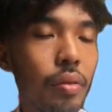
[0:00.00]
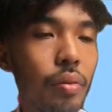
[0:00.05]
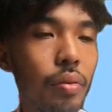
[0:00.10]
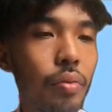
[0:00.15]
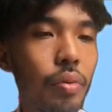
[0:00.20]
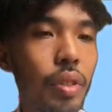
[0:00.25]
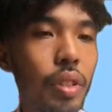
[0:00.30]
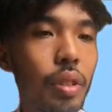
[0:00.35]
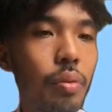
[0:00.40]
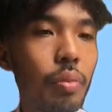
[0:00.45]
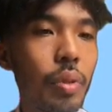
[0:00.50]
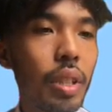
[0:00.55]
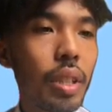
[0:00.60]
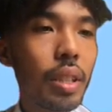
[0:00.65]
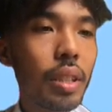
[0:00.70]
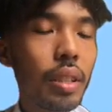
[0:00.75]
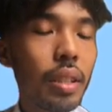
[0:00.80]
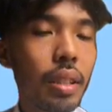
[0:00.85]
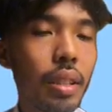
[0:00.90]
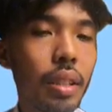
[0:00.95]
which
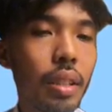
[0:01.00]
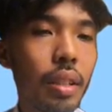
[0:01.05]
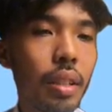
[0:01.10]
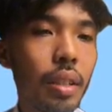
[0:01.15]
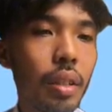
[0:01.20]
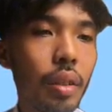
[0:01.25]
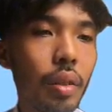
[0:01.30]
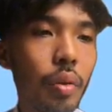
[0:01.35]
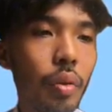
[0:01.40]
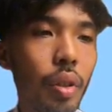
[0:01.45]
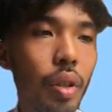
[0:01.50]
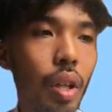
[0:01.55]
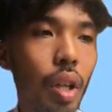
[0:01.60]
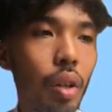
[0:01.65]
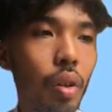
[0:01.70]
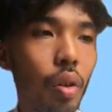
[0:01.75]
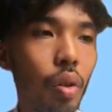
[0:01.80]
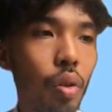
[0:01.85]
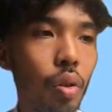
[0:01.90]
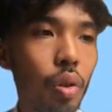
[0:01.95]
means we can
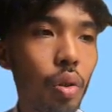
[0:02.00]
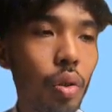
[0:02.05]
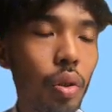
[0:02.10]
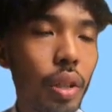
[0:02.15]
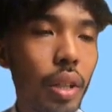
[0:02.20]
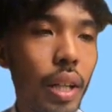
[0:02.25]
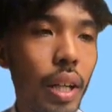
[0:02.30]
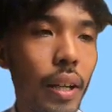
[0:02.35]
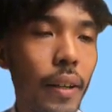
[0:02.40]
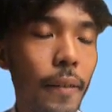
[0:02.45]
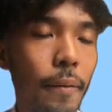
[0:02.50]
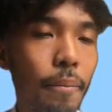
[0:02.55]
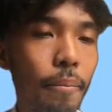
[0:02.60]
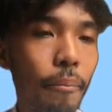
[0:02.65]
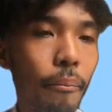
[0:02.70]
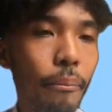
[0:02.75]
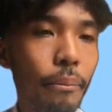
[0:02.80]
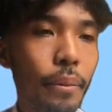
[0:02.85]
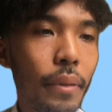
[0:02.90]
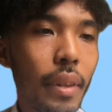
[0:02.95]
conclude that
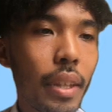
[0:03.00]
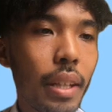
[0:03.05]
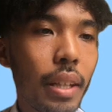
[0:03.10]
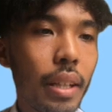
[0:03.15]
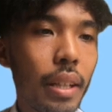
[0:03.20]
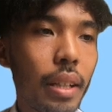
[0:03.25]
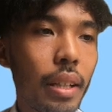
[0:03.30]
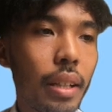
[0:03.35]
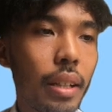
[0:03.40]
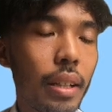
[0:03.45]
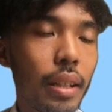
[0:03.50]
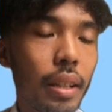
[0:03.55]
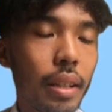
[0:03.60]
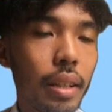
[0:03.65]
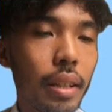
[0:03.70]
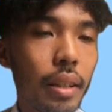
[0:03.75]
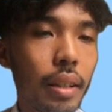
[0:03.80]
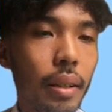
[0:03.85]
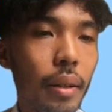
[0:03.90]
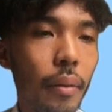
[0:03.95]

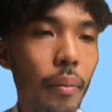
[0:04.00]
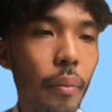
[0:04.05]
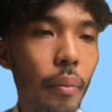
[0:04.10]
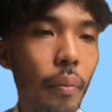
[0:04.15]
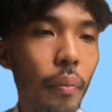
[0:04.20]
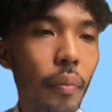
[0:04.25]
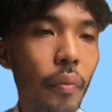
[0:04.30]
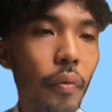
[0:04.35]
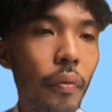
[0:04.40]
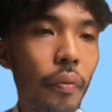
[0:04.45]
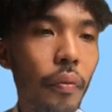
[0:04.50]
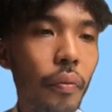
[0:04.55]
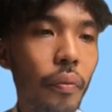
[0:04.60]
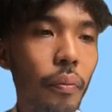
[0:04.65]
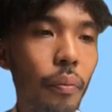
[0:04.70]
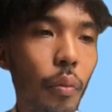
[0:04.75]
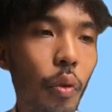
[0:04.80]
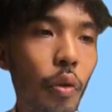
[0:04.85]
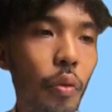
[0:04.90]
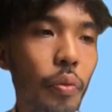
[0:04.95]
the
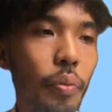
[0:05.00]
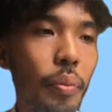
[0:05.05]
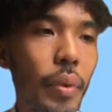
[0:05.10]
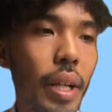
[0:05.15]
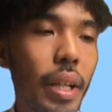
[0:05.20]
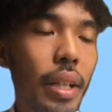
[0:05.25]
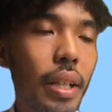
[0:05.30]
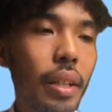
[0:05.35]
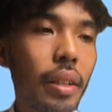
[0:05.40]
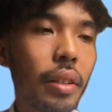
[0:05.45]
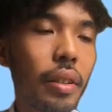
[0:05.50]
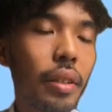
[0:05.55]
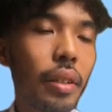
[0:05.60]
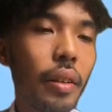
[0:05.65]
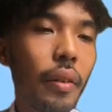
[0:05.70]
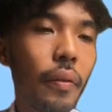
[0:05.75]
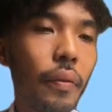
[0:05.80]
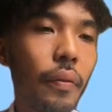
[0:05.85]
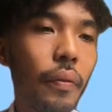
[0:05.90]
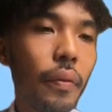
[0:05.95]
movement,
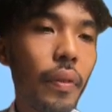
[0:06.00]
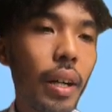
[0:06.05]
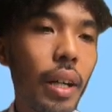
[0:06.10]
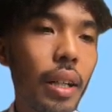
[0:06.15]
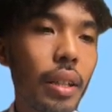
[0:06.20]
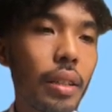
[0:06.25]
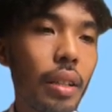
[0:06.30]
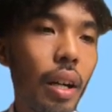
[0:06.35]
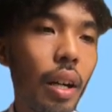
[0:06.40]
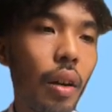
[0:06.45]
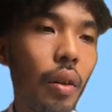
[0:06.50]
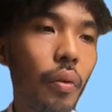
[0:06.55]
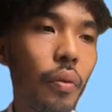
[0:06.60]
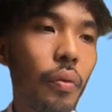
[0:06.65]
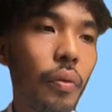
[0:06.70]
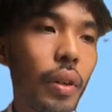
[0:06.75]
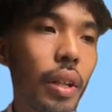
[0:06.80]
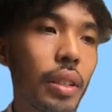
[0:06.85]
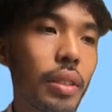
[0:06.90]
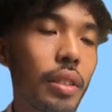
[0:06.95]
how
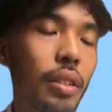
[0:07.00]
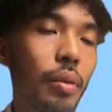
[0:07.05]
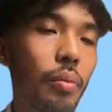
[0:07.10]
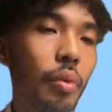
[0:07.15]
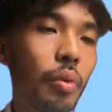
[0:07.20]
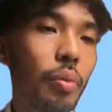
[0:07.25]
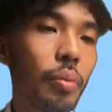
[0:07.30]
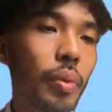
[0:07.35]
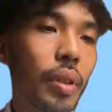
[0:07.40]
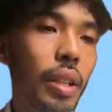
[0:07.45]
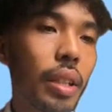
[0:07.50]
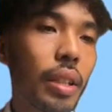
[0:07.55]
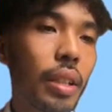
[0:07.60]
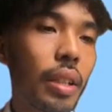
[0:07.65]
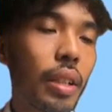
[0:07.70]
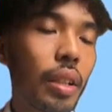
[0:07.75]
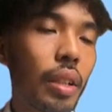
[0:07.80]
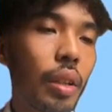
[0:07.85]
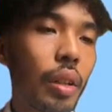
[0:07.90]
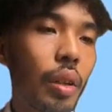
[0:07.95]
fast the movement
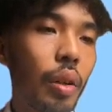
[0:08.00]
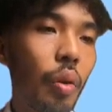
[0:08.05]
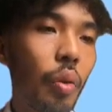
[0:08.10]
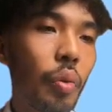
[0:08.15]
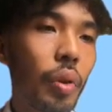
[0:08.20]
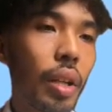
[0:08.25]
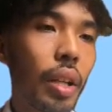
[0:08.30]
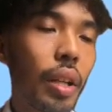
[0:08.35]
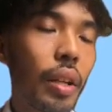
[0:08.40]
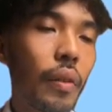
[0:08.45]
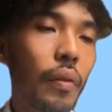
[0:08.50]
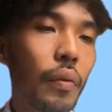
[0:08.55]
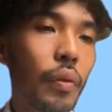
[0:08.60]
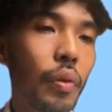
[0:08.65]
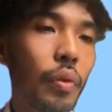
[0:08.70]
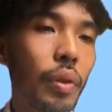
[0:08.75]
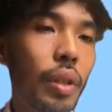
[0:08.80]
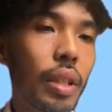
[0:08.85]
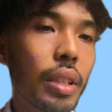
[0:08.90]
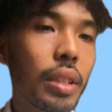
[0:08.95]
will
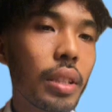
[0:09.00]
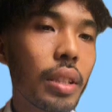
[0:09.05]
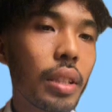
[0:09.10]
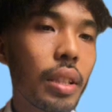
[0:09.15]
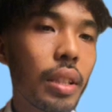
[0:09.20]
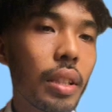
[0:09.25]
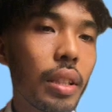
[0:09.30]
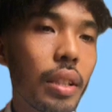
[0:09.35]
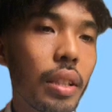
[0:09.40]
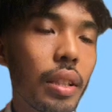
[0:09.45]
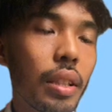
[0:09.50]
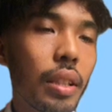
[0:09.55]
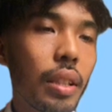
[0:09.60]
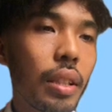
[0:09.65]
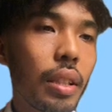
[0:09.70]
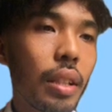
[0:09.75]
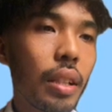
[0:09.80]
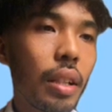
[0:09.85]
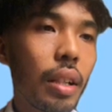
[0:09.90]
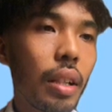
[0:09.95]
influence
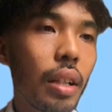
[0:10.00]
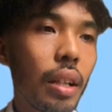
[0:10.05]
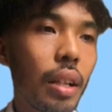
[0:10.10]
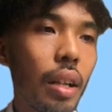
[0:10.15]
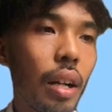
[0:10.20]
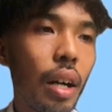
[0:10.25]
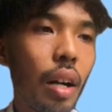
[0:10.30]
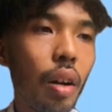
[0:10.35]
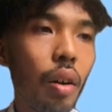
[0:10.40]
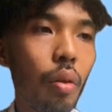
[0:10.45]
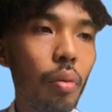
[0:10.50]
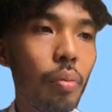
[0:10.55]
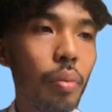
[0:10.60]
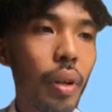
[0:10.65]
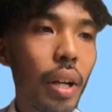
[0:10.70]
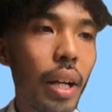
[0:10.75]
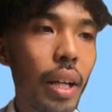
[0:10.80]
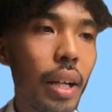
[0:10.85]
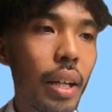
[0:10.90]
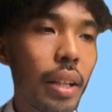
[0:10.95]
how
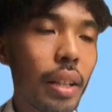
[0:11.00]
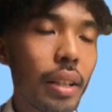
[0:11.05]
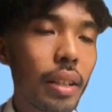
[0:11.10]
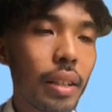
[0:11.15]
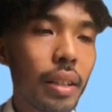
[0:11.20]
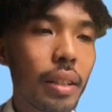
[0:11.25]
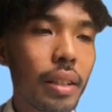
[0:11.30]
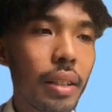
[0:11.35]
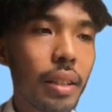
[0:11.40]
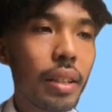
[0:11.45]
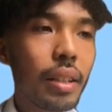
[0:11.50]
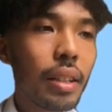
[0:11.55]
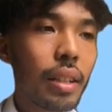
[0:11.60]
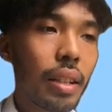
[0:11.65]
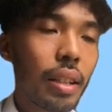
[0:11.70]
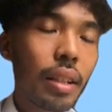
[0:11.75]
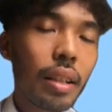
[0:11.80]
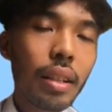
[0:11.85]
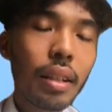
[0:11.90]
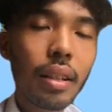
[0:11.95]
bright
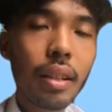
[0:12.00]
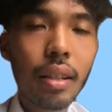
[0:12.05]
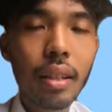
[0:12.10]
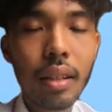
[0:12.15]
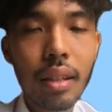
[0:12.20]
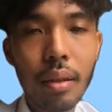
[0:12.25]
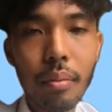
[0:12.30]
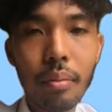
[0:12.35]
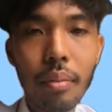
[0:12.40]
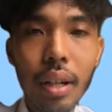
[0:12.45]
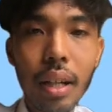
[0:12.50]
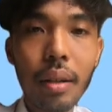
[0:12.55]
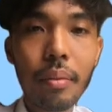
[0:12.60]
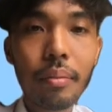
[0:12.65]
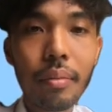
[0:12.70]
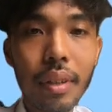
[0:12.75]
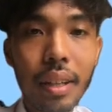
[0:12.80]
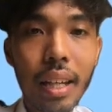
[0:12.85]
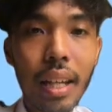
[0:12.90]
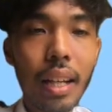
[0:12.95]
the bulb
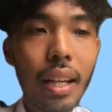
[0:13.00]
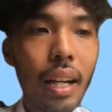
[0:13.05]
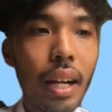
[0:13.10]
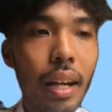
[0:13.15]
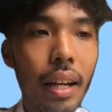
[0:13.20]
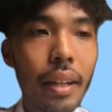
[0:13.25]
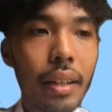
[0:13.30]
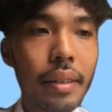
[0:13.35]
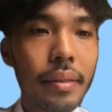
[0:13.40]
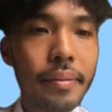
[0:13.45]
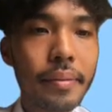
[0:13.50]
can light.